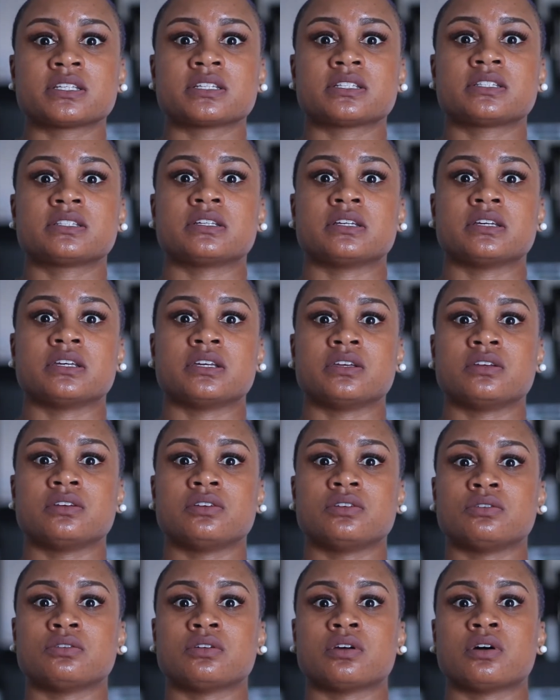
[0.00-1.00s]
to
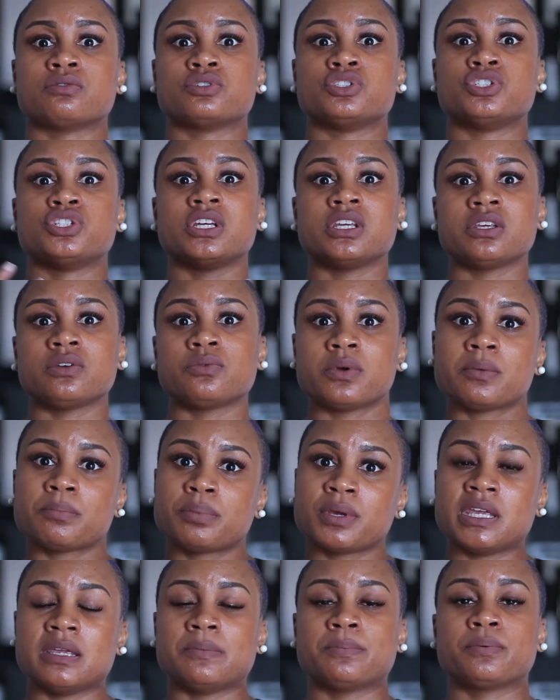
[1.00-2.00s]
see, genuine
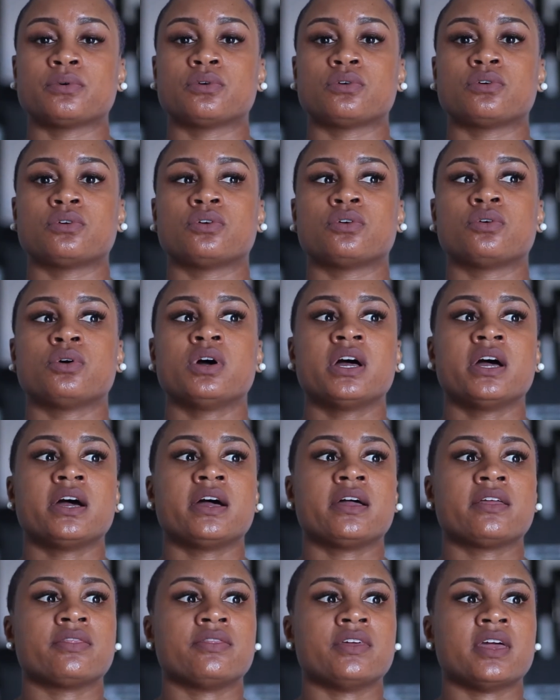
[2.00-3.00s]
people
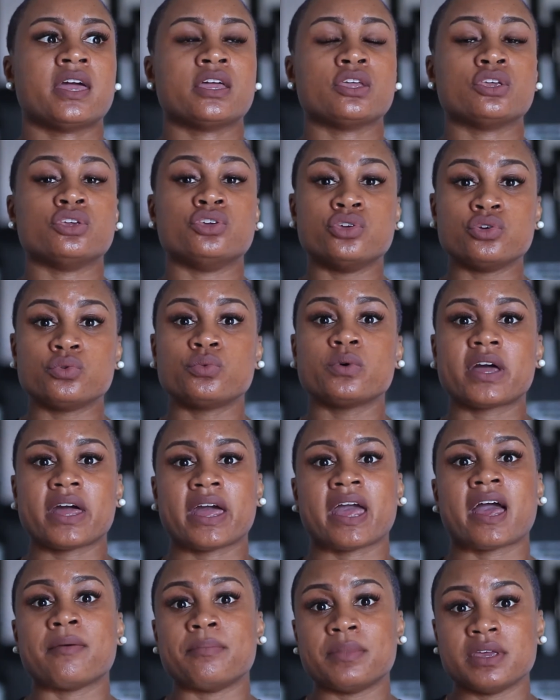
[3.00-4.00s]
that you would
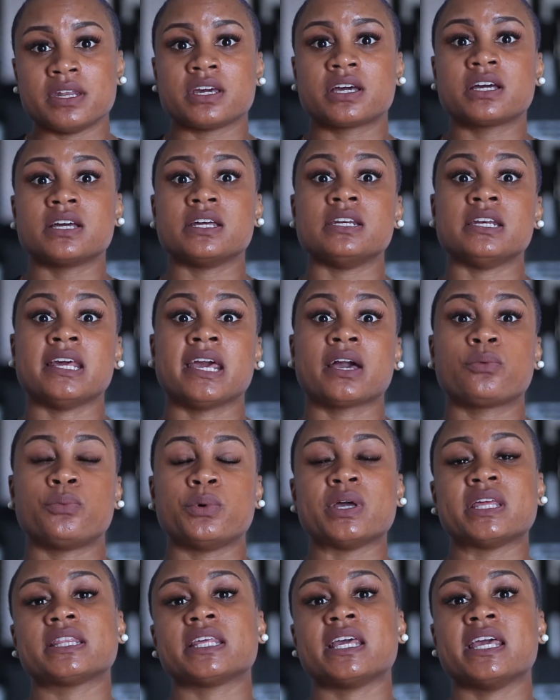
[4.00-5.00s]
have me to connect
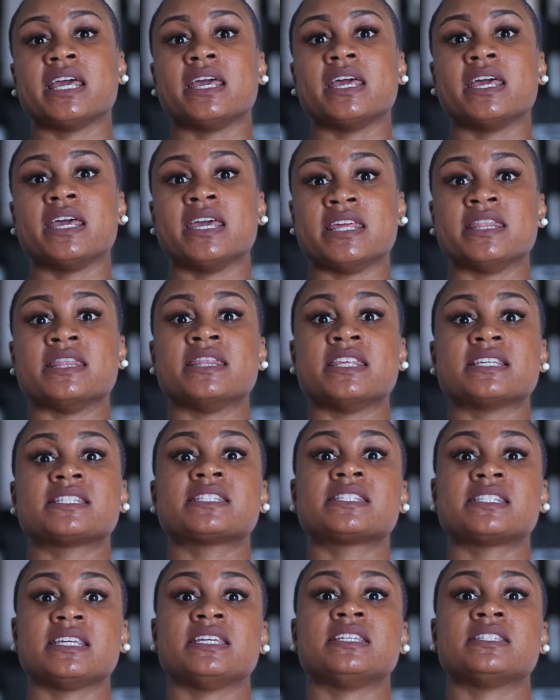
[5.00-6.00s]
with in
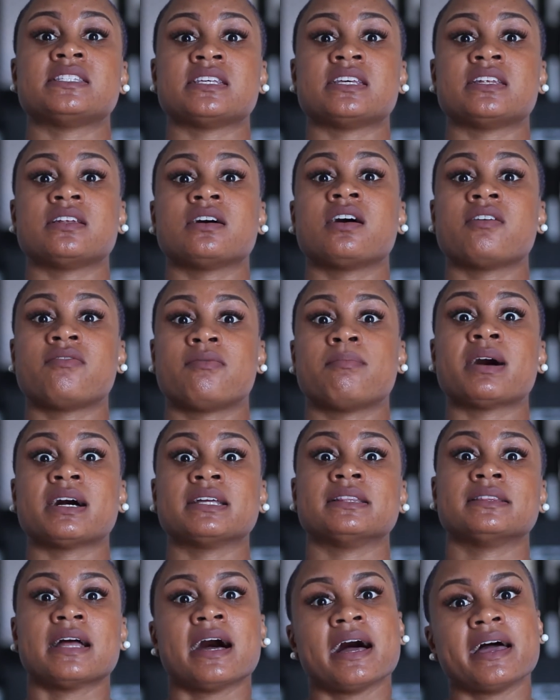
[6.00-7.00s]
this season of
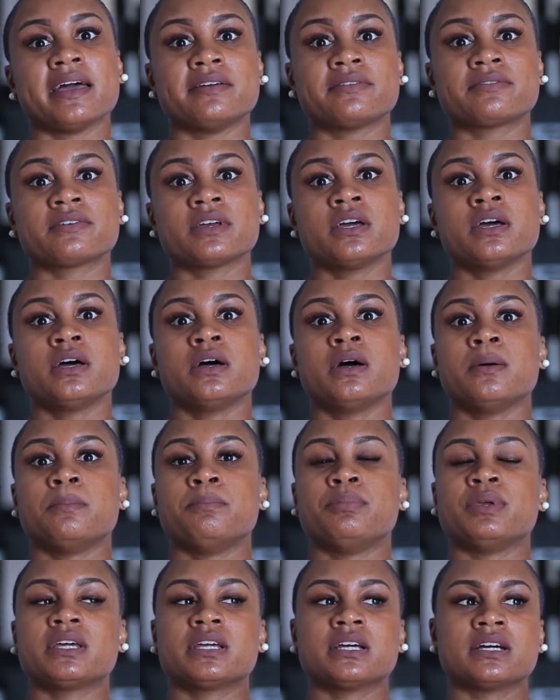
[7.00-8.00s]
my life.
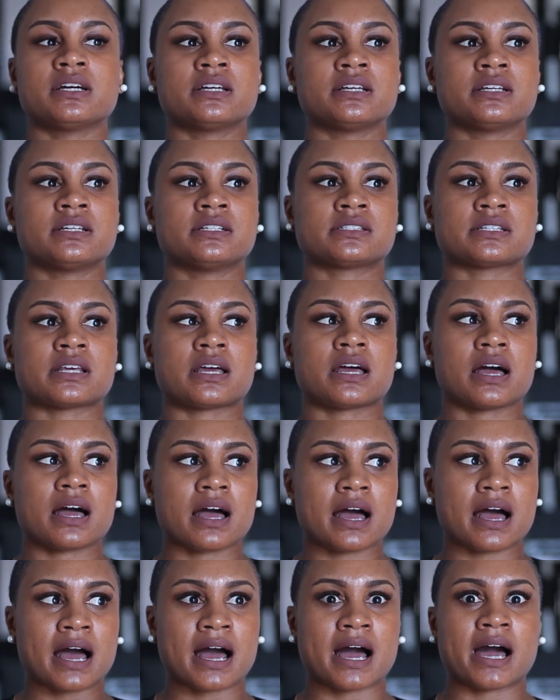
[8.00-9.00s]
Because
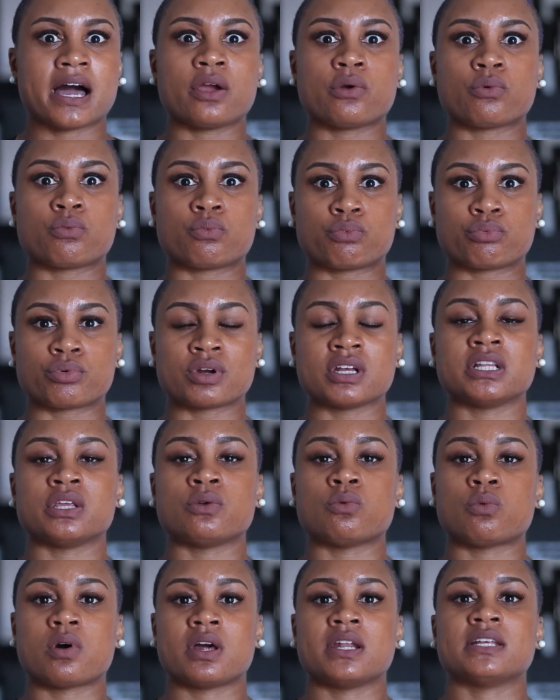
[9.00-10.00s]
I
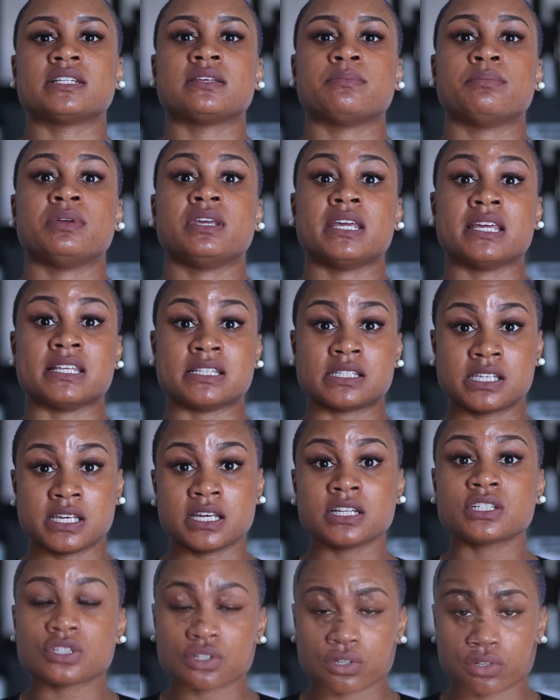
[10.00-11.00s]
really wanted to be
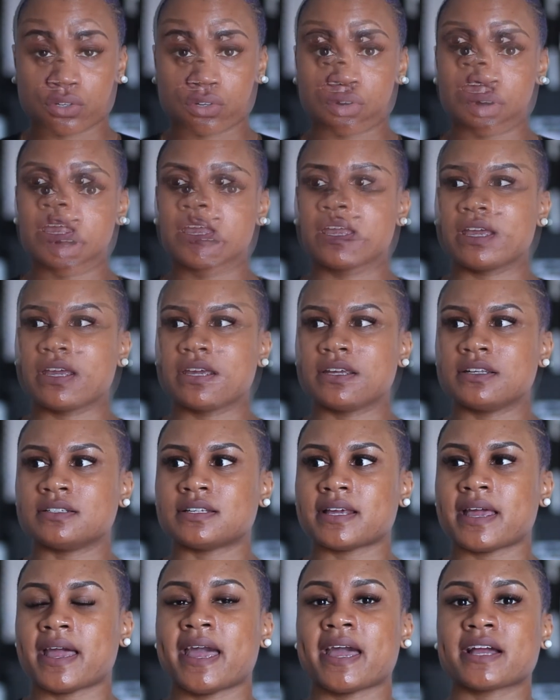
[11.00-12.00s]
intentional. And
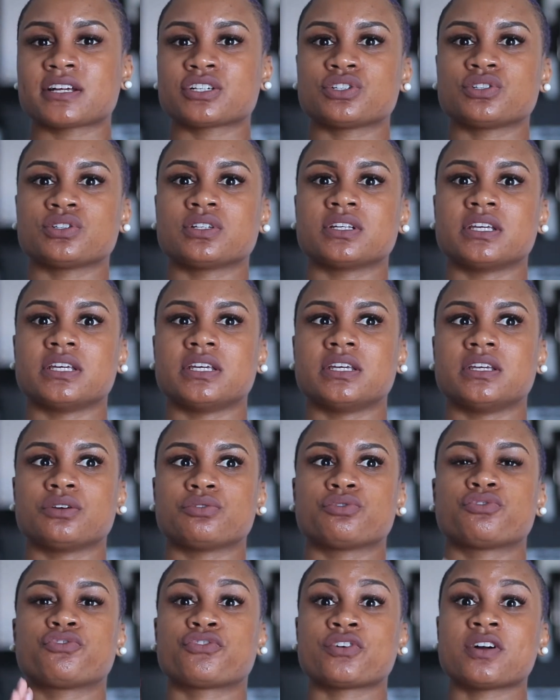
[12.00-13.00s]

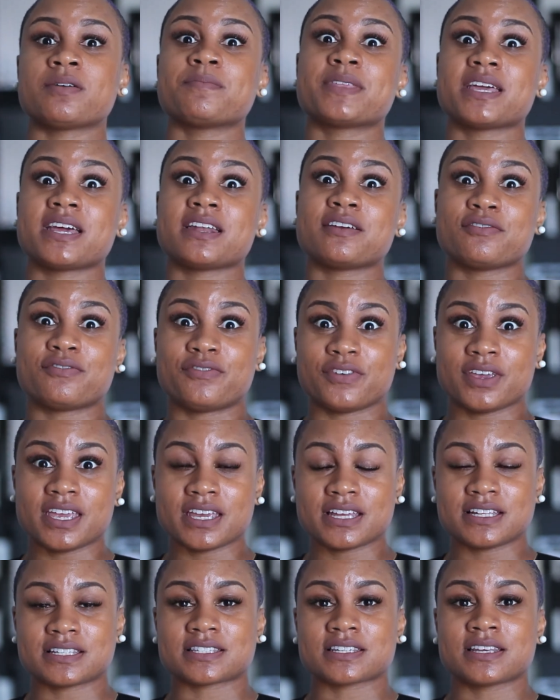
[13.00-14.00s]
actually, from that
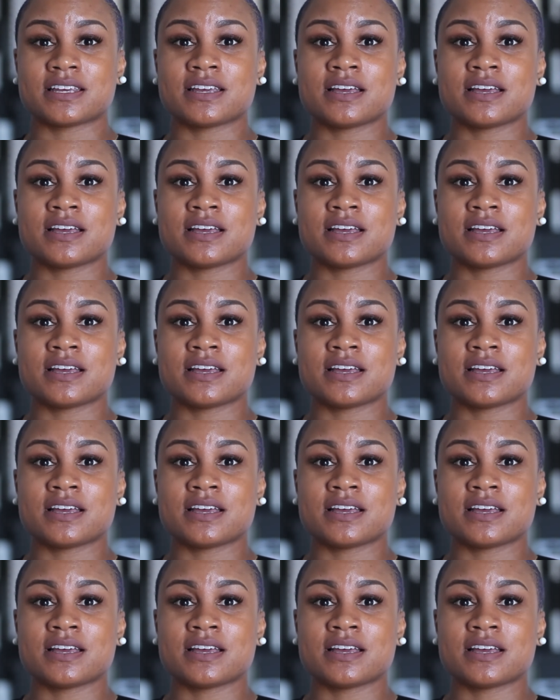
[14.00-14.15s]
event,